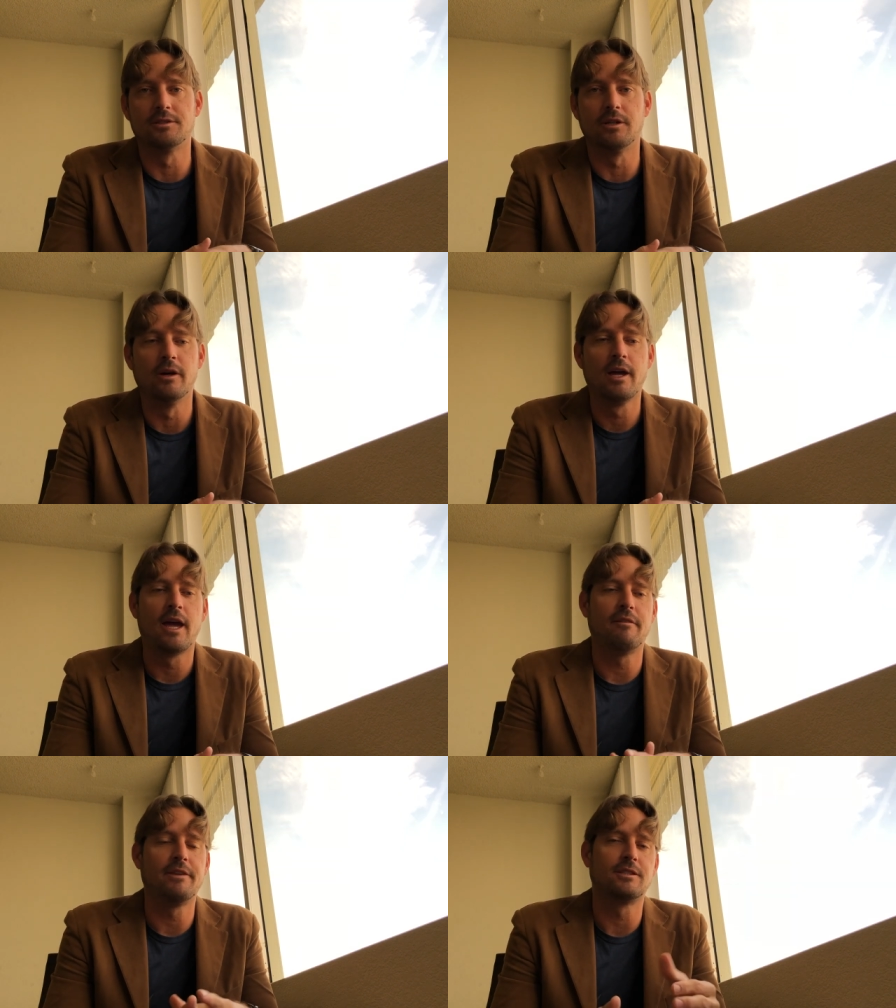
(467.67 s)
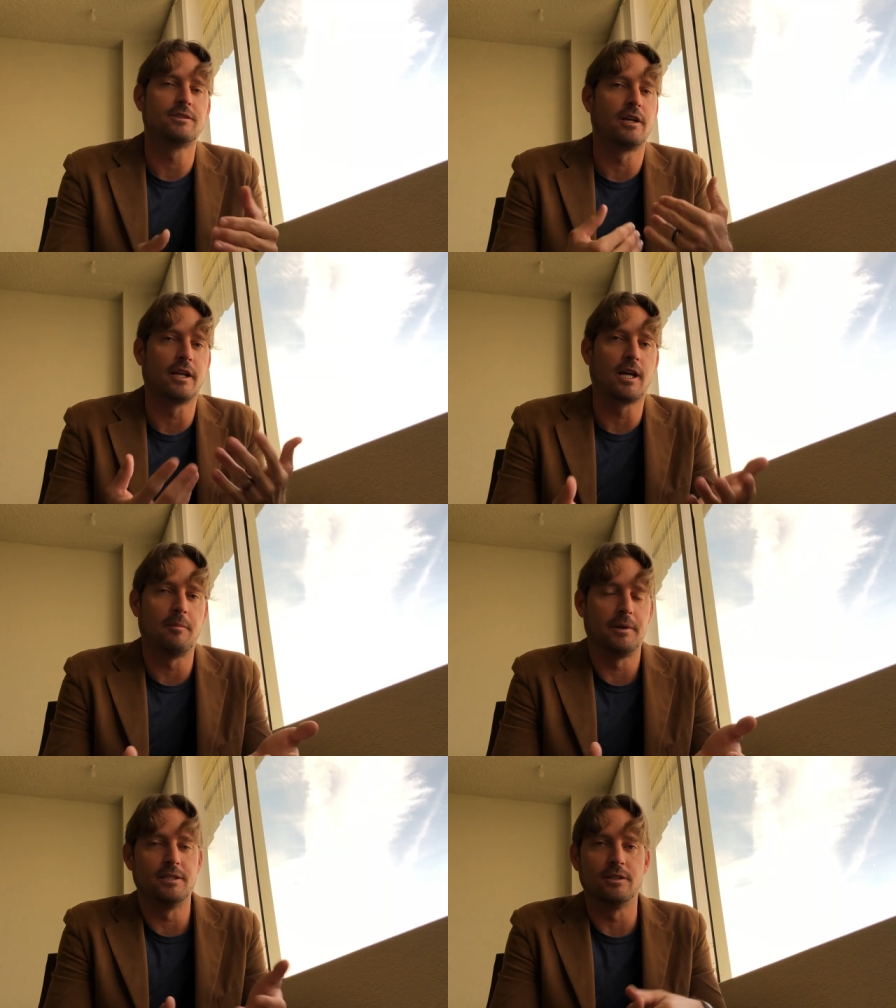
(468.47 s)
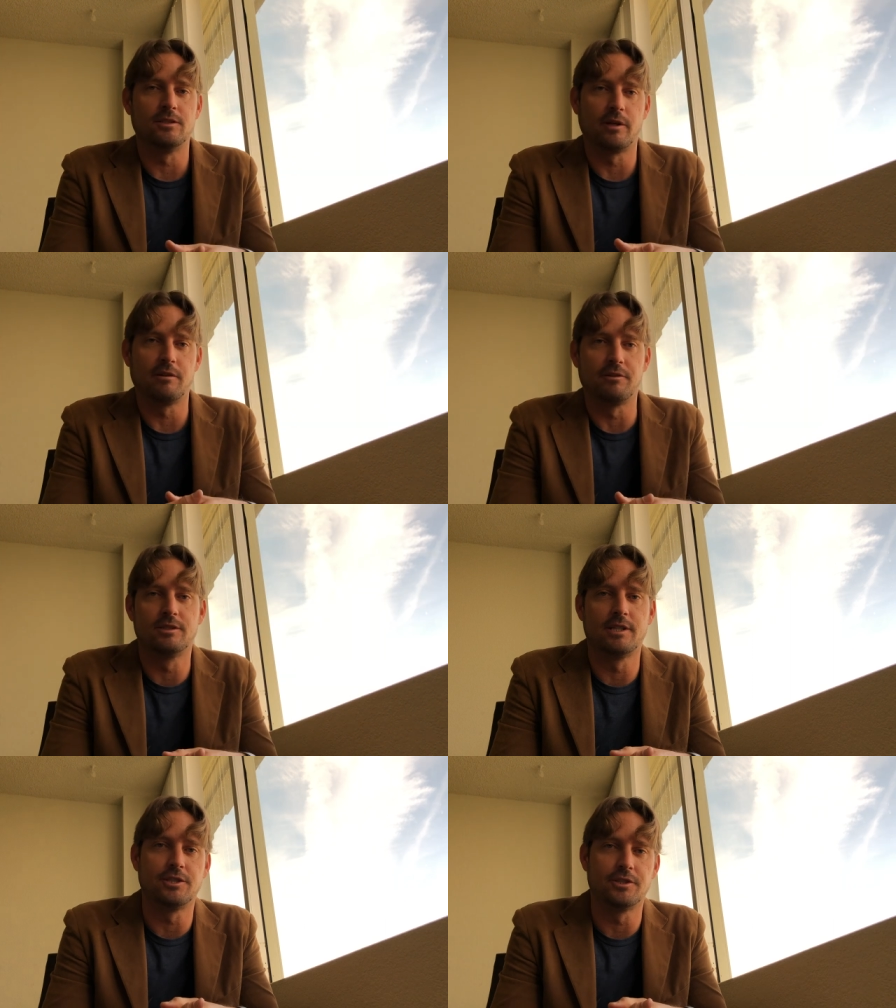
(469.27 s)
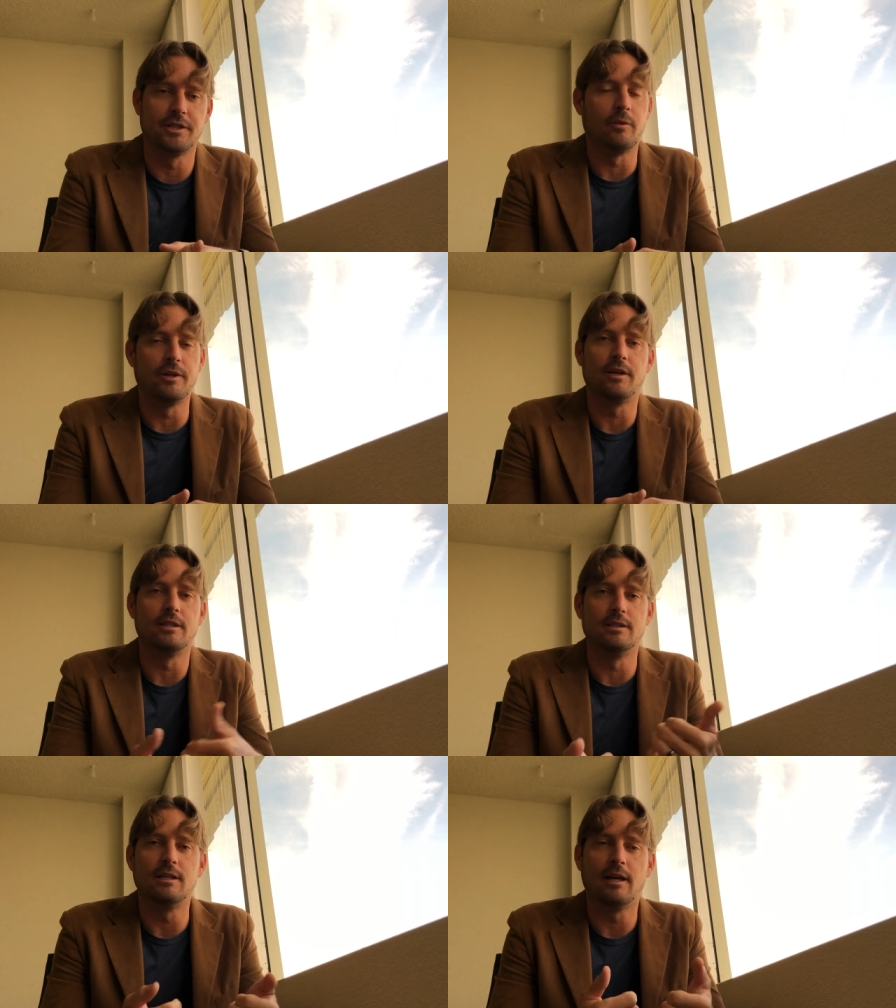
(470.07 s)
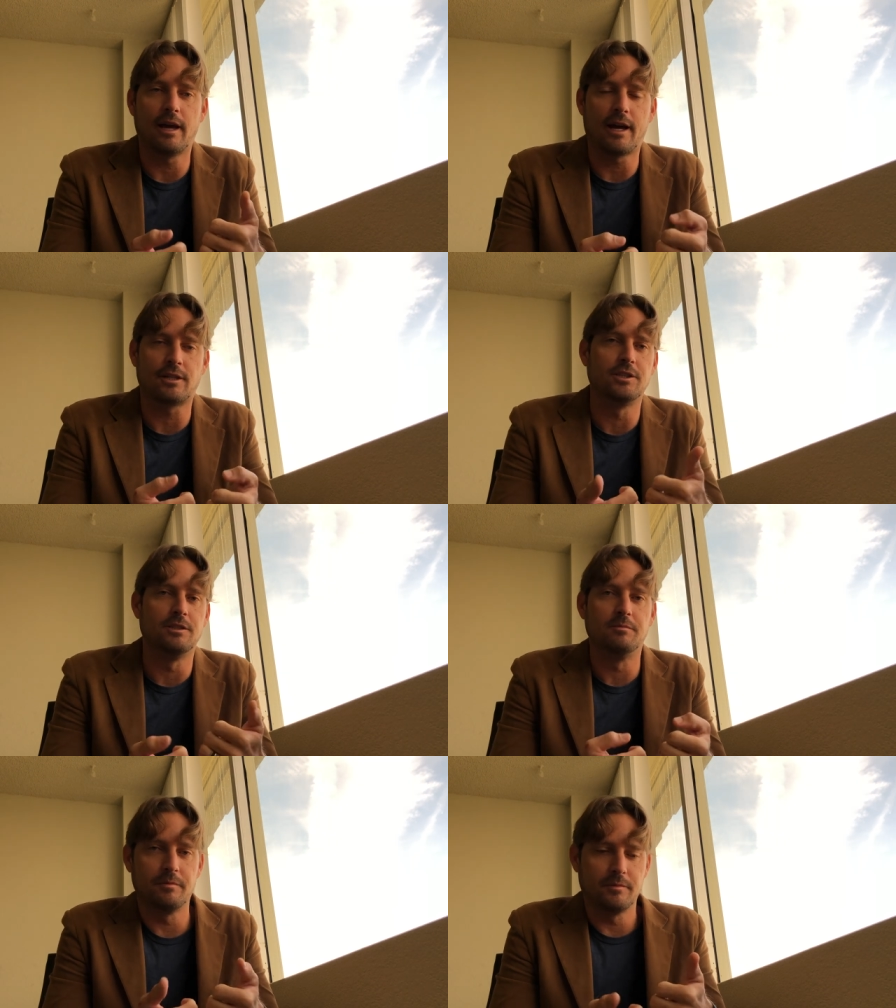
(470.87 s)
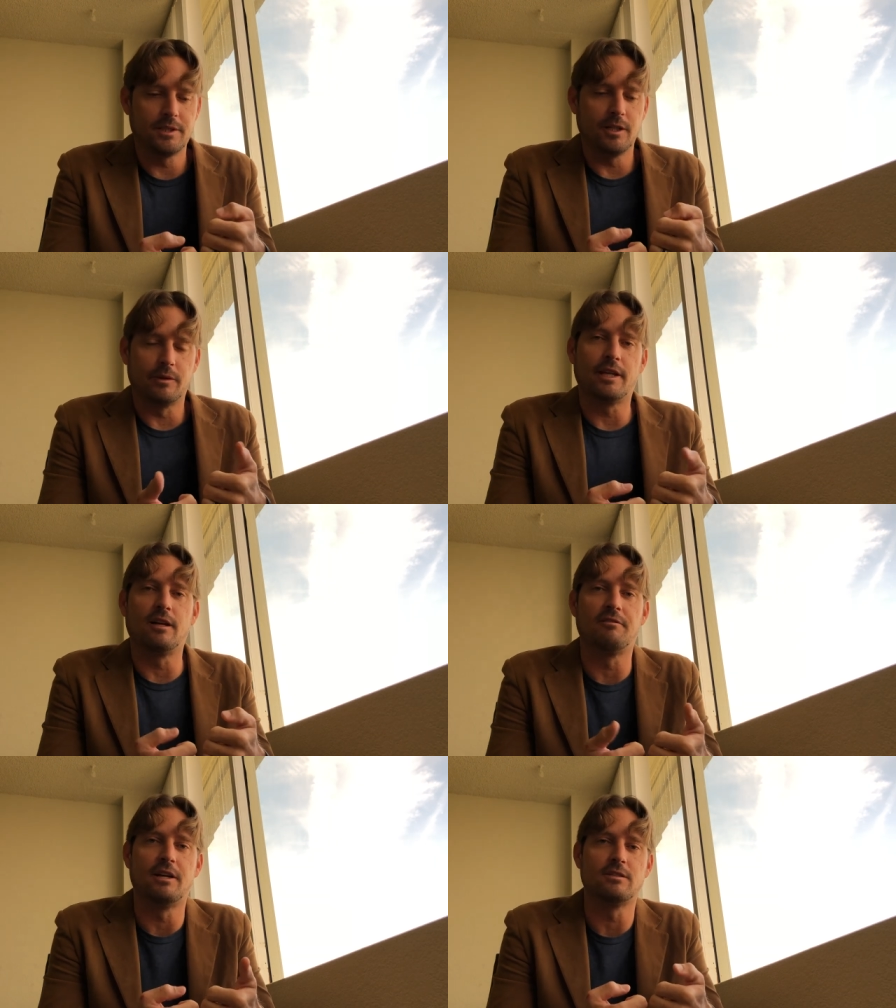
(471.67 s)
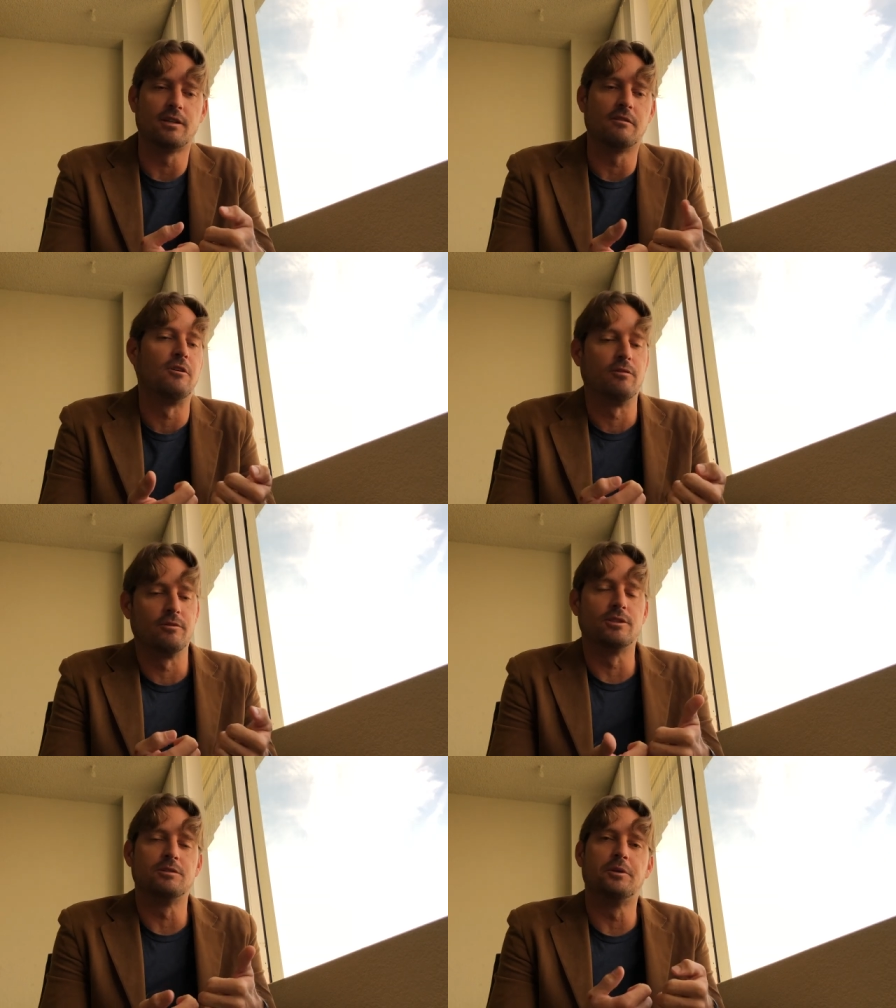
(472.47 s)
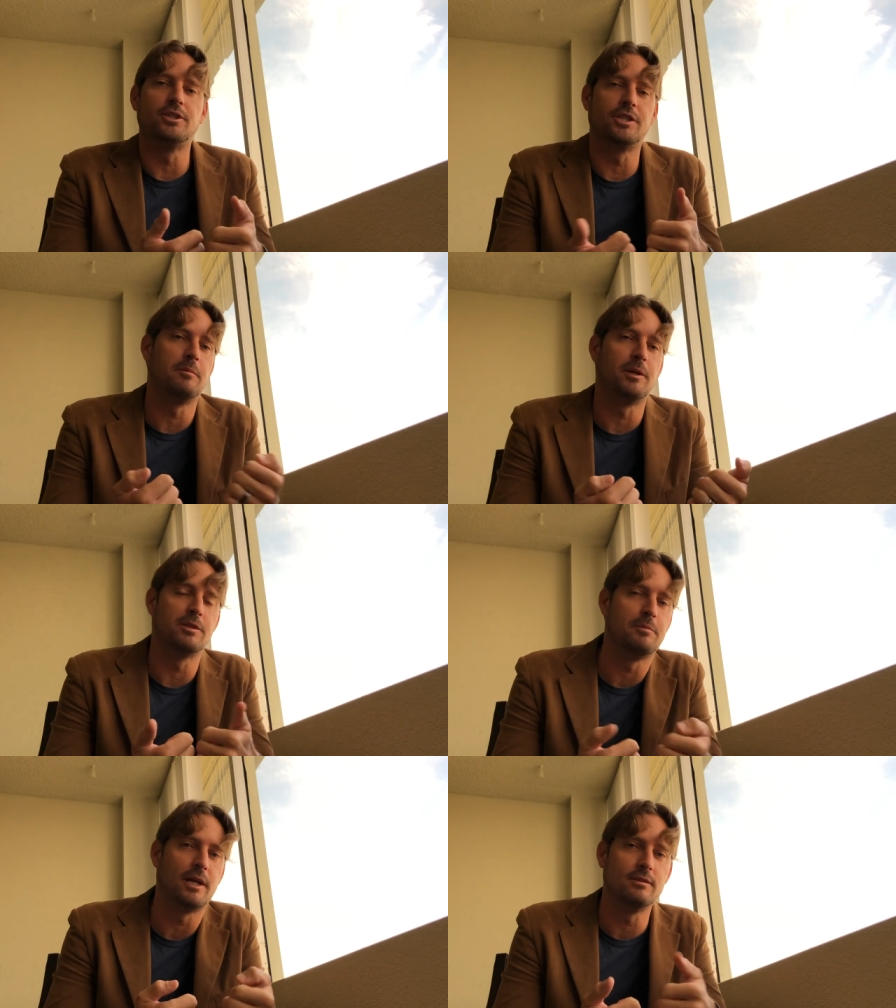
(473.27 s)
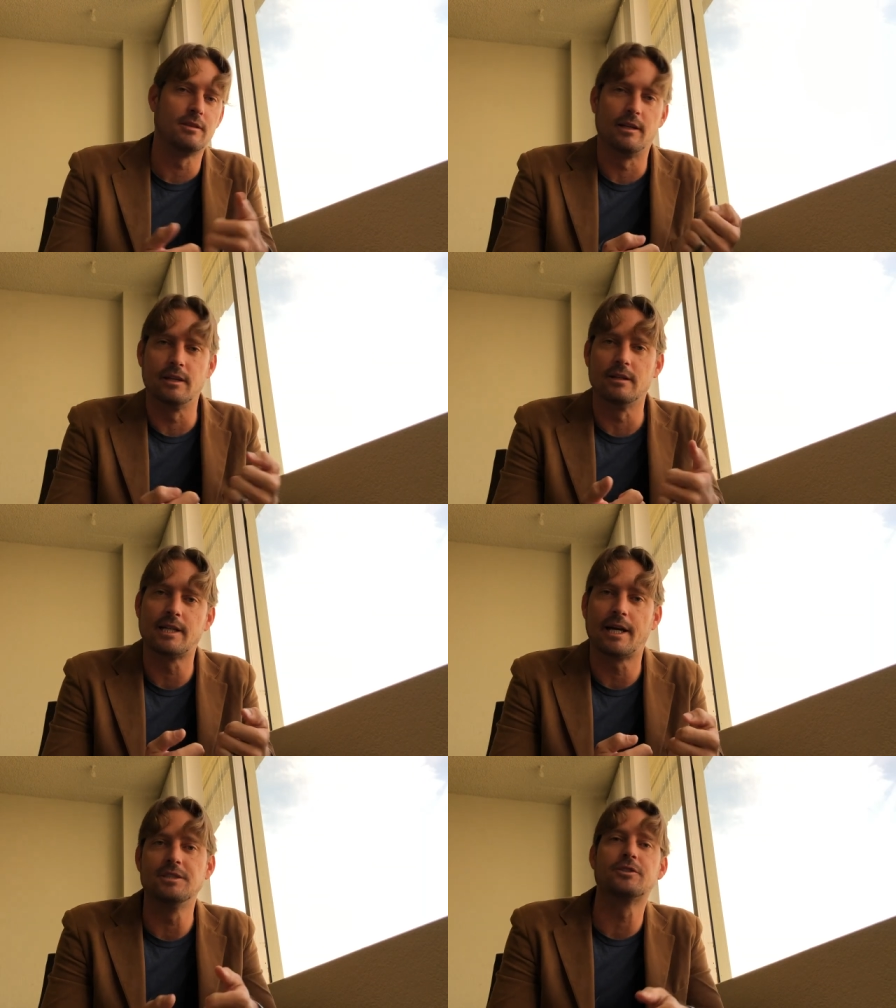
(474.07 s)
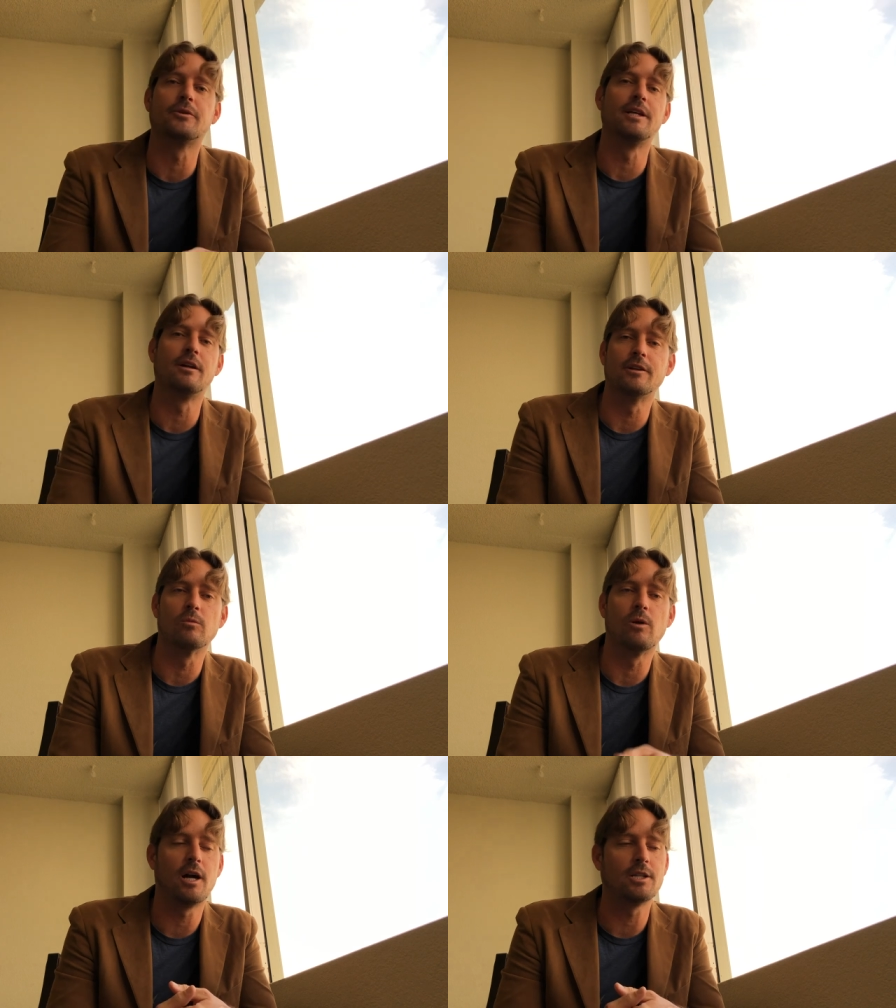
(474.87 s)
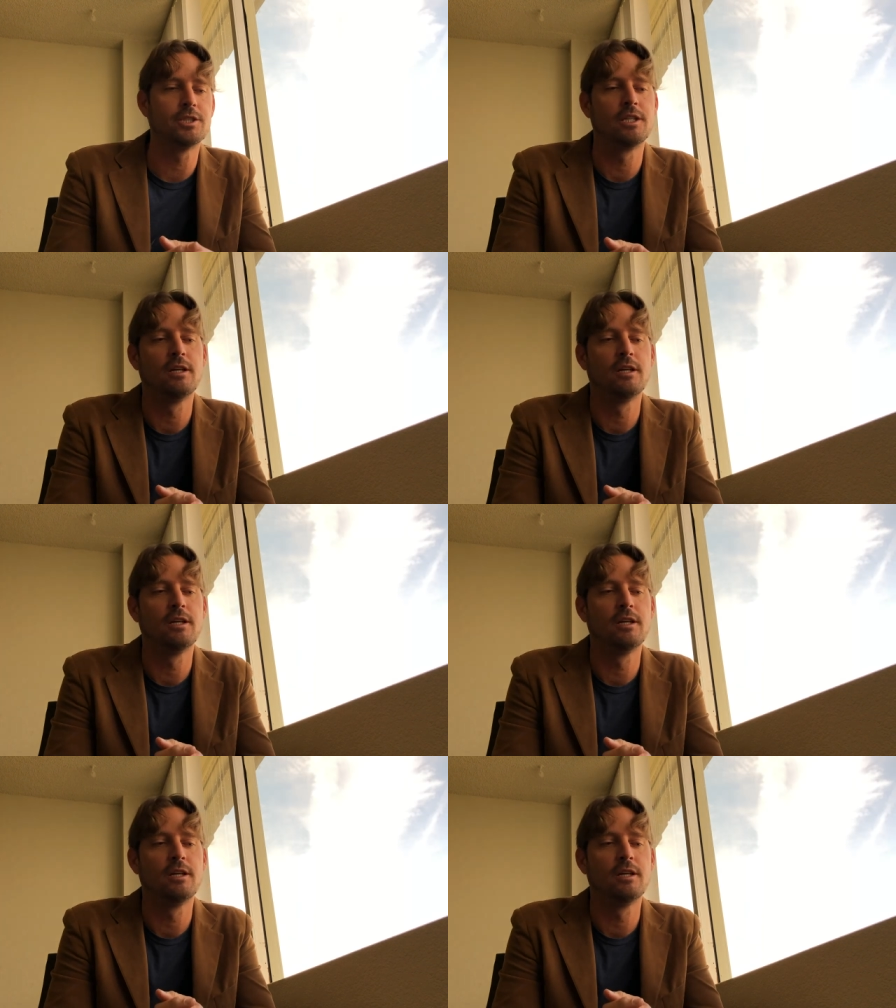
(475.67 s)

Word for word: So everything's starting to come into the 21st century when you can actually deal with the interface on your phone versus pushing a bunch of buttons on a little tiny screen on your watch.